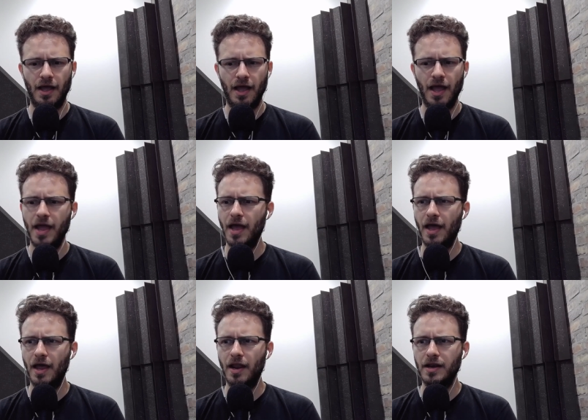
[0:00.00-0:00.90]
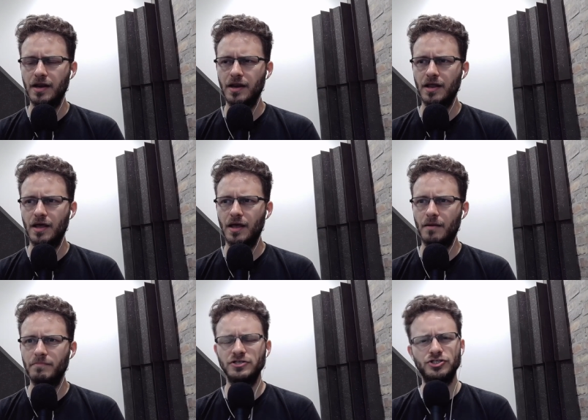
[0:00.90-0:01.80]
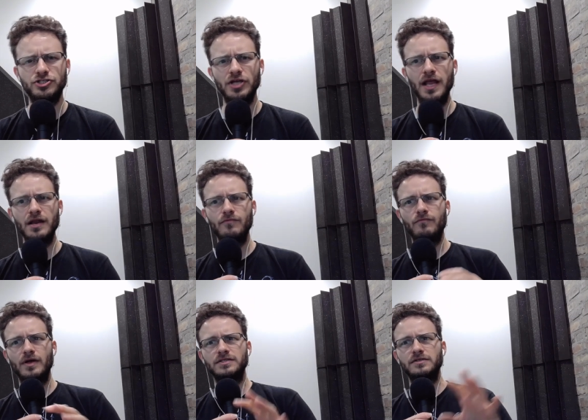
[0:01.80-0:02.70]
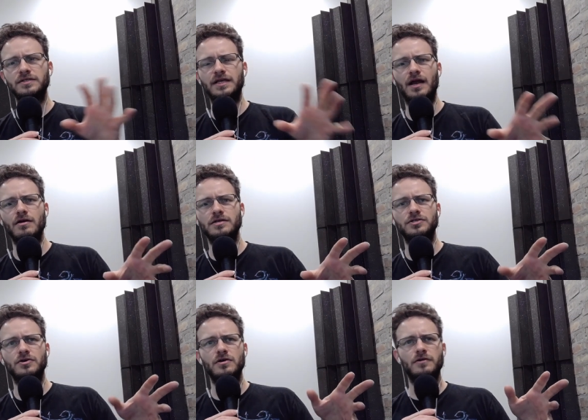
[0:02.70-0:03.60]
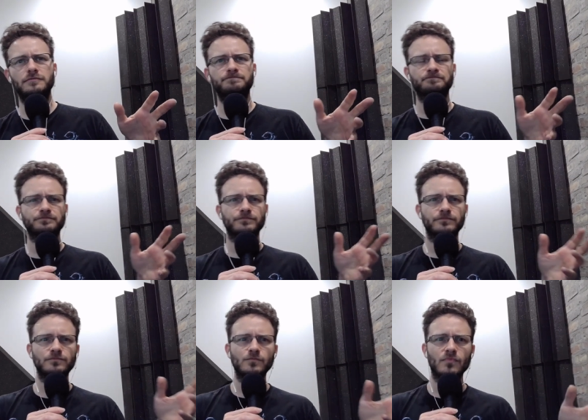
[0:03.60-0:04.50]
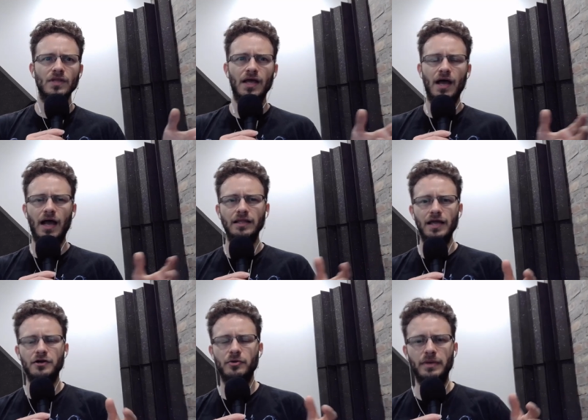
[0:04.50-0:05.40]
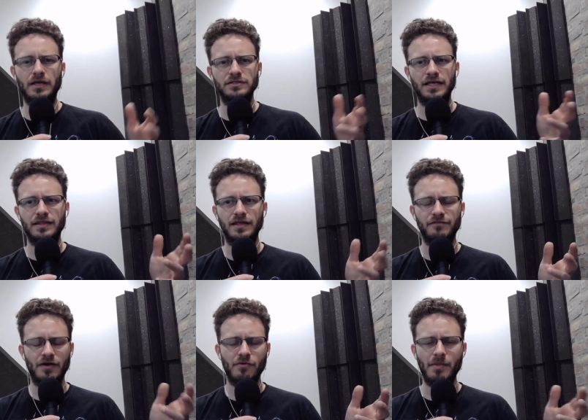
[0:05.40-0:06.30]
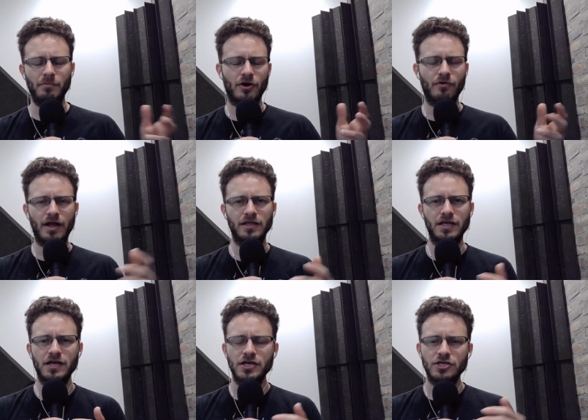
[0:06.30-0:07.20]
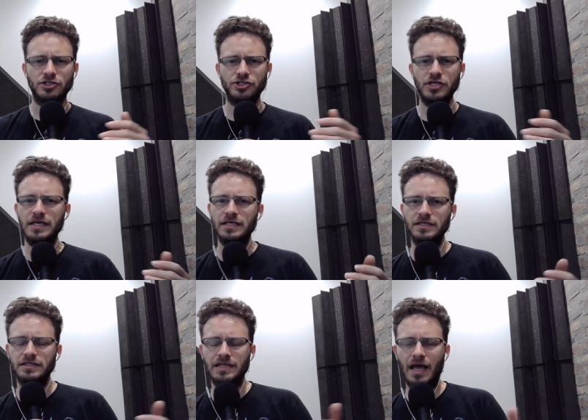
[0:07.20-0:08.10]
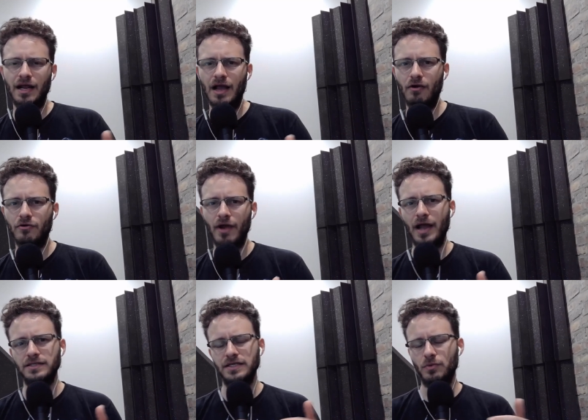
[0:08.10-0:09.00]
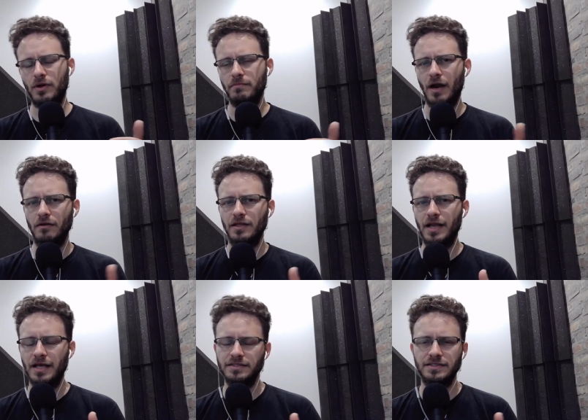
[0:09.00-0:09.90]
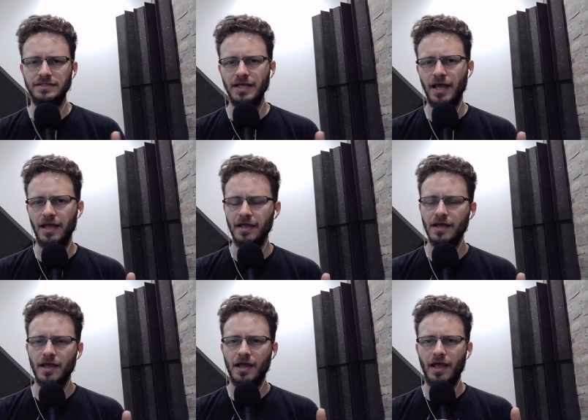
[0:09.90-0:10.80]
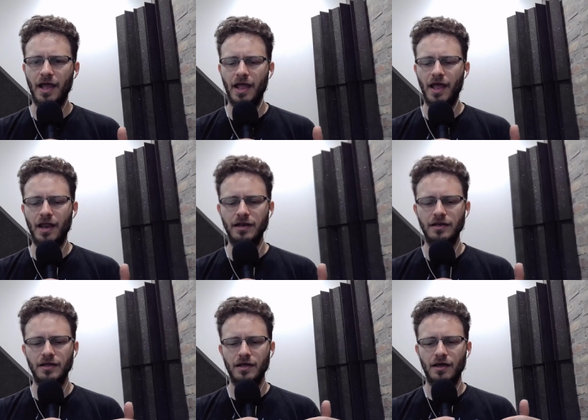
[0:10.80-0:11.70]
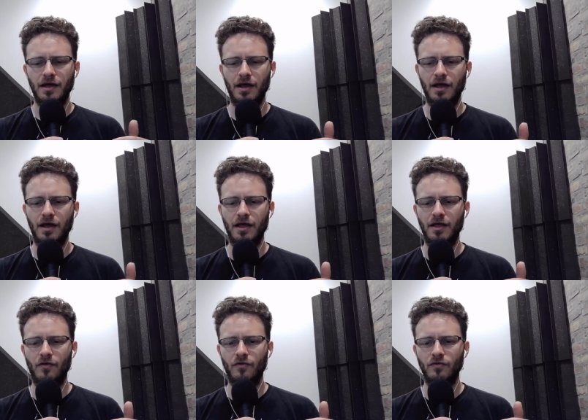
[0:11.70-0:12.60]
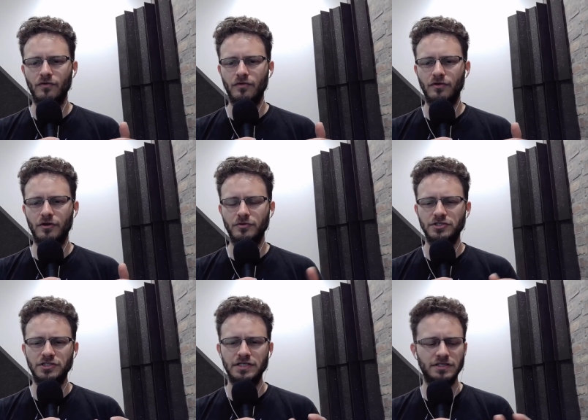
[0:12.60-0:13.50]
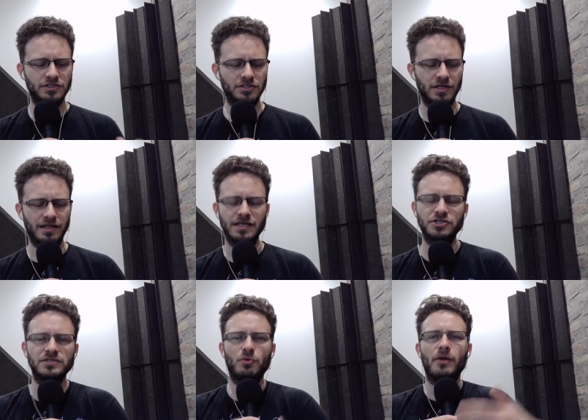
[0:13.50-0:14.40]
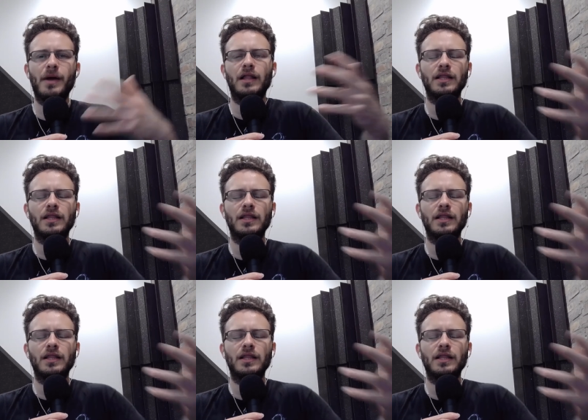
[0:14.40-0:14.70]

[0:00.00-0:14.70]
But Jane Russell's character, I like her because if I remember correctly, she's kind of counteracting what Marilyn has to say, and you know, I think she's more about